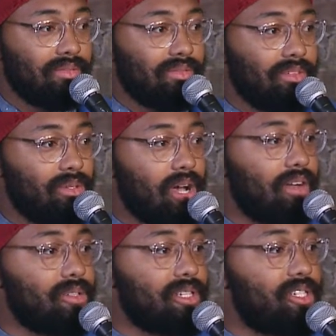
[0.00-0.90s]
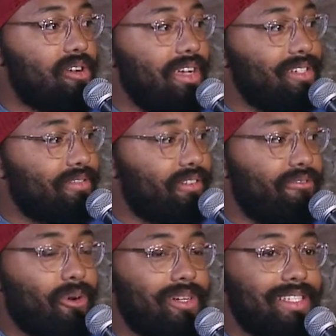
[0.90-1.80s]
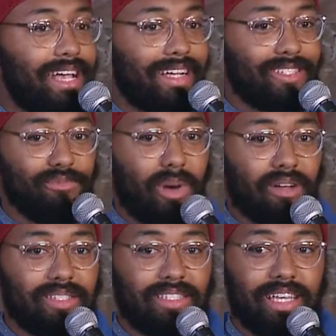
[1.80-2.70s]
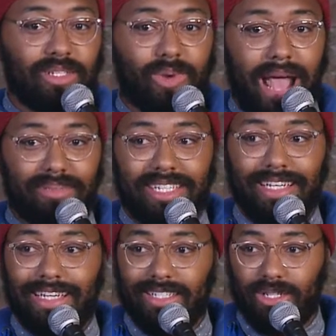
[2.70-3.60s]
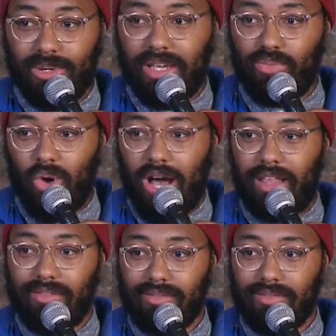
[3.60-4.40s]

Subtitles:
You talked to a stranger for 4 seconds. You bought 6 rap CDs you didn't want.